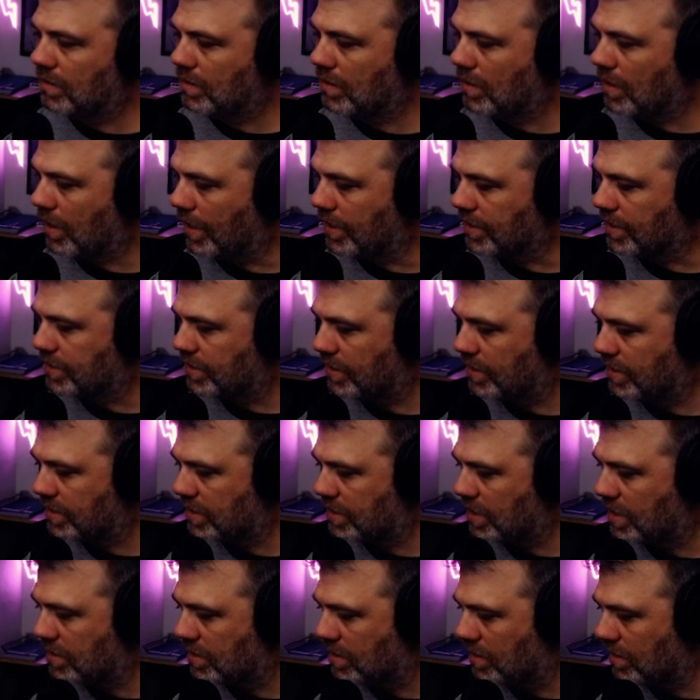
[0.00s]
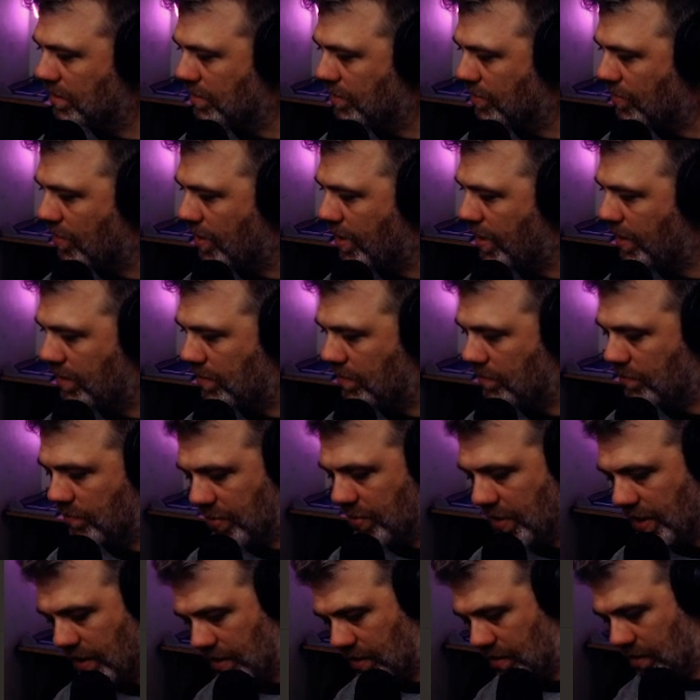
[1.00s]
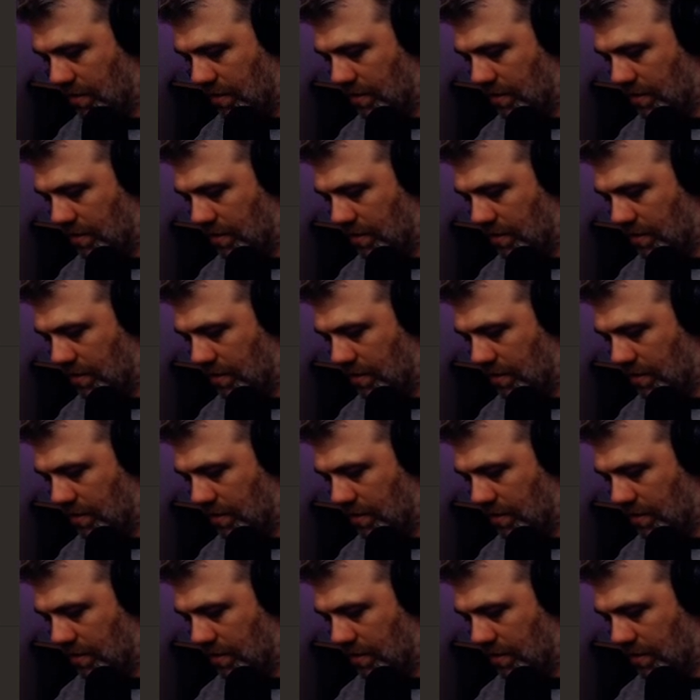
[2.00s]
All right, so this doesn't look great, but